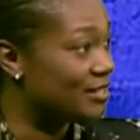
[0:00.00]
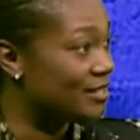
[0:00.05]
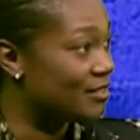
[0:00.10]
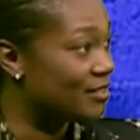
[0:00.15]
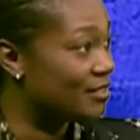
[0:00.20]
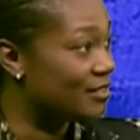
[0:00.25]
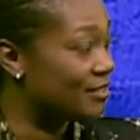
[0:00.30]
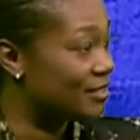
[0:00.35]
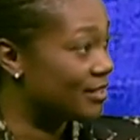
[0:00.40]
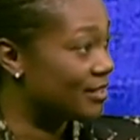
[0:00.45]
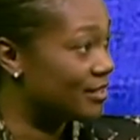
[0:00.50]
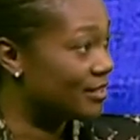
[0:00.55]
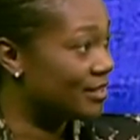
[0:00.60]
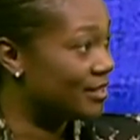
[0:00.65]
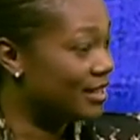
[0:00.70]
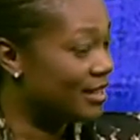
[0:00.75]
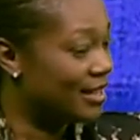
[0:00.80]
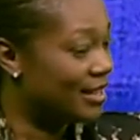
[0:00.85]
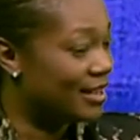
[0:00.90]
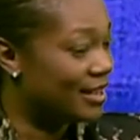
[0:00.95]
under the
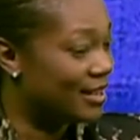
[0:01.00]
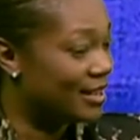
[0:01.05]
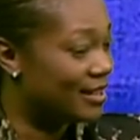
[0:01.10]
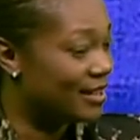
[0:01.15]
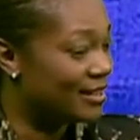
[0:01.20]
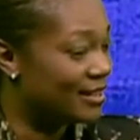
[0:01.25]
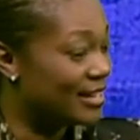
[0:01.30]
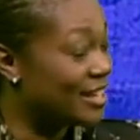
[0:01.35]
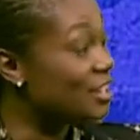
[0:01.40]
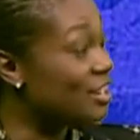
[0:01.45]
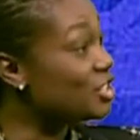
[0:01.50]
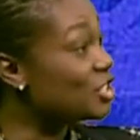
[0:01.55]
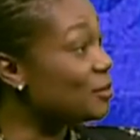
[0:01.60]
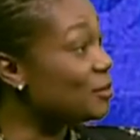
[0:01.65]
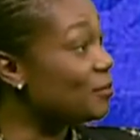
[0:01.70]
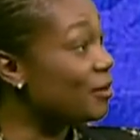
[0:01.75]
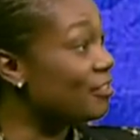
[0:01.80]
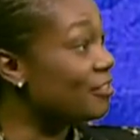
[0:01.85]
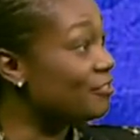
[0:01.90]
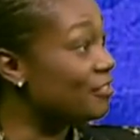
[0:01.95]

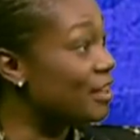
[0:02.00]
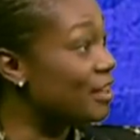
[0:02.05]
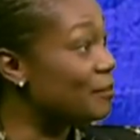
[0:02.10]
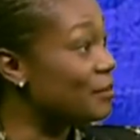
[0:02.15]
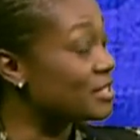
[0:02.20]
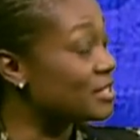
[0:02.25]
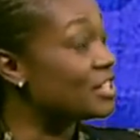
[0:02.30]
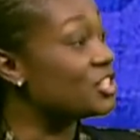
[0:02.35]
leadership of Mr.